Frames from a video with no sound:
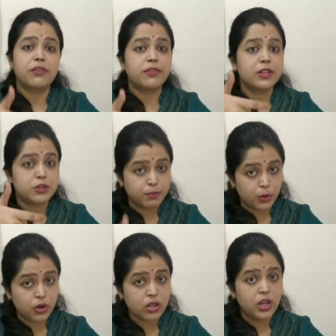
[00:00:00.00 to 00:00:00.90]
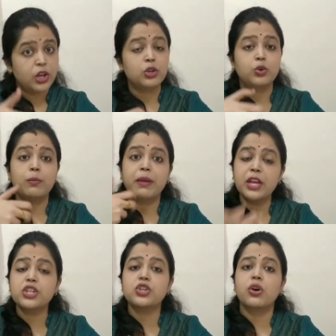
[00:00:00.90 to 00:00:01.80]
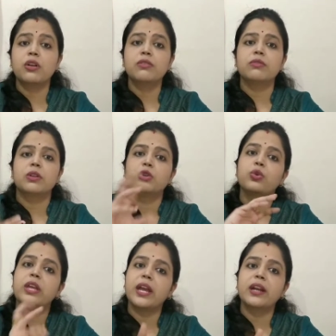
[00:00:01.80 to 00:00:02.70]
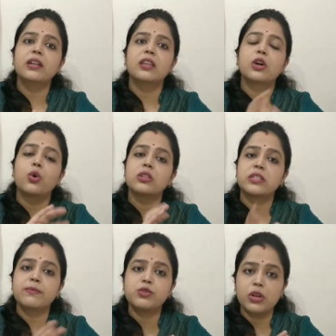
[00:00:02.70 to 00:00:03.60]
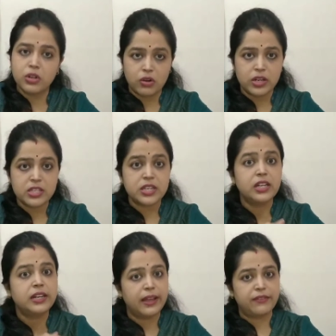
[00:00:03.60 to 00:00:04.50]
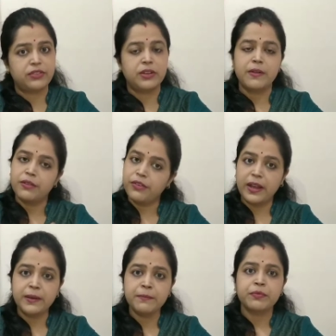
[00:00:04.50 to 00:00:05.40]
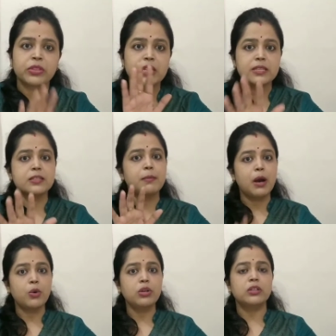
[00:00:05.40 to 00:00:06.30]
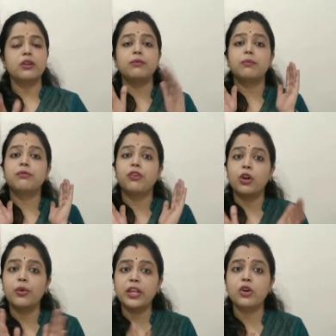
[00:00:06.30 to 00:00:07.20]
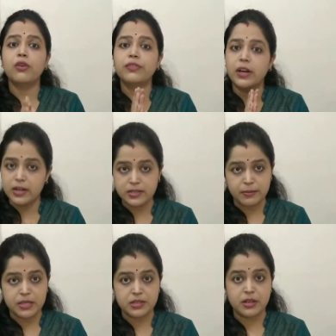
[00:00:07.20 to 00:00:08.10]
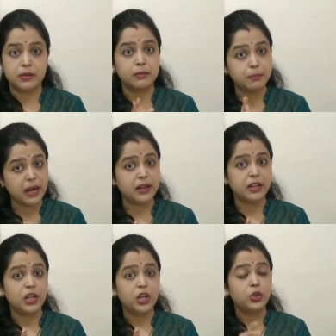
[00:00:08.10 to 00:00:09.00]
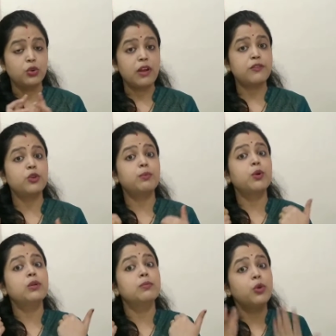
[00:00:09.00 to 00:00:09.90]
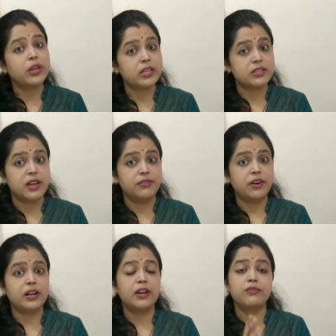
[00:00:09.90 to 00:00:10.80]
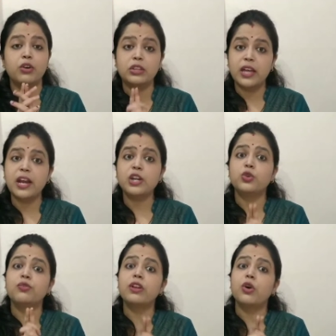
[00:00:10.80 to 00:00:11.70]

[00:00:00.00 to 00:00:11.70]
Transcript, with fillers: reference book to make sure to get the conceptual knowledge in depth. Fine, this is about the following of current semester, but you will have to put more extra effort, and for that you